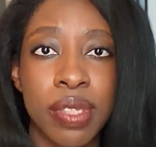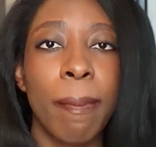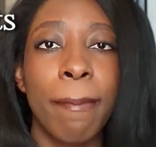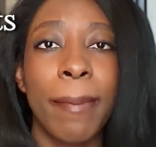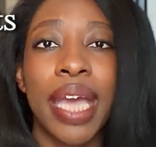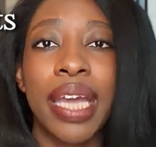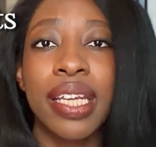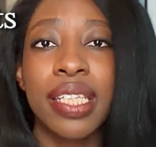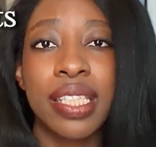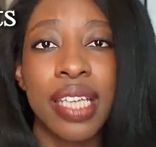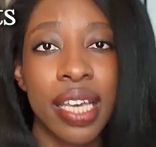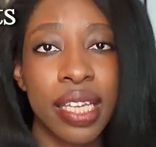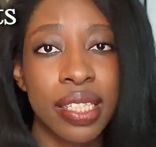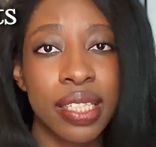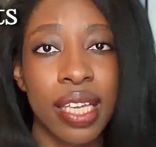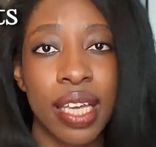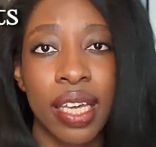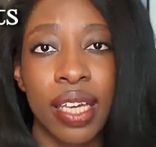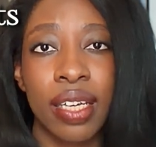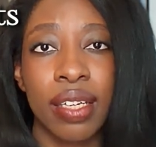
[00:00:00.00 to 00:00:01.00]

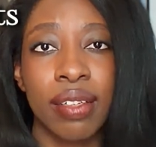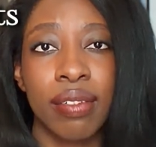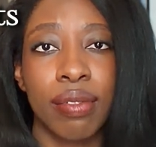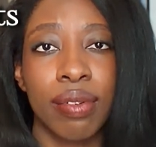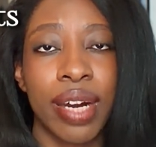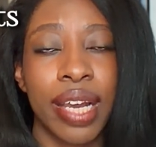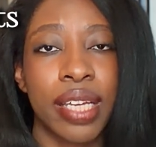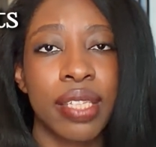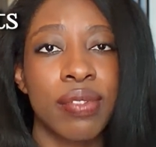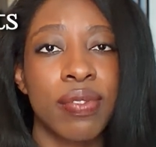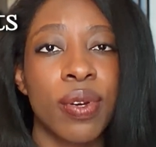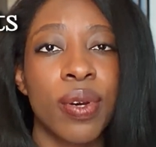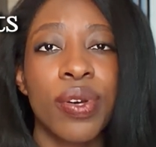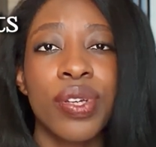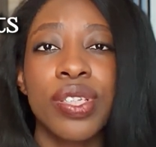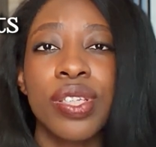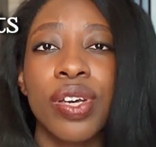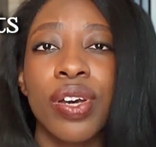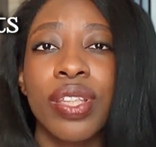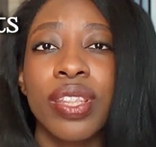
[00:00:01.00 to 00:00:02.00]
Meditating, right,
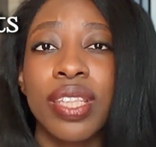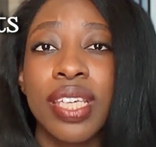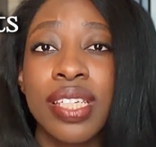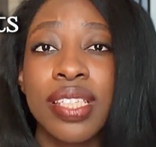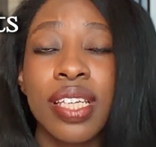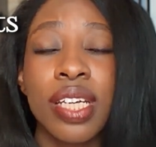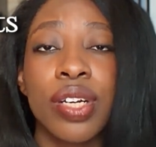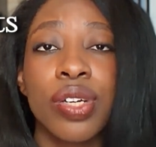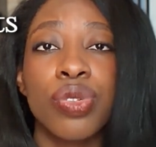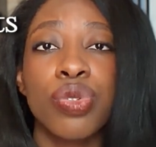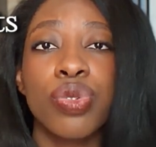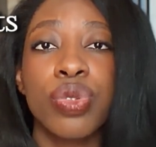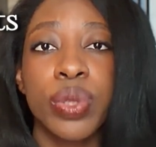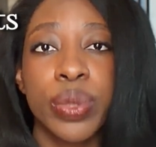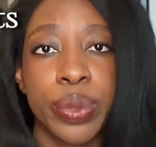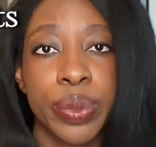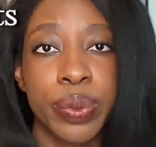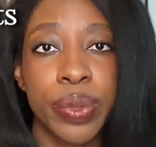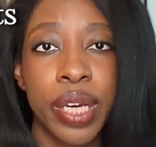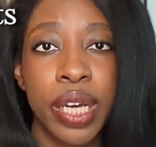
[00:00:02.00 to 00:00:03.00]
focusing on things that are
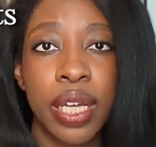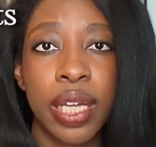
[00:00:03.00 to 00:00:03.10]
true,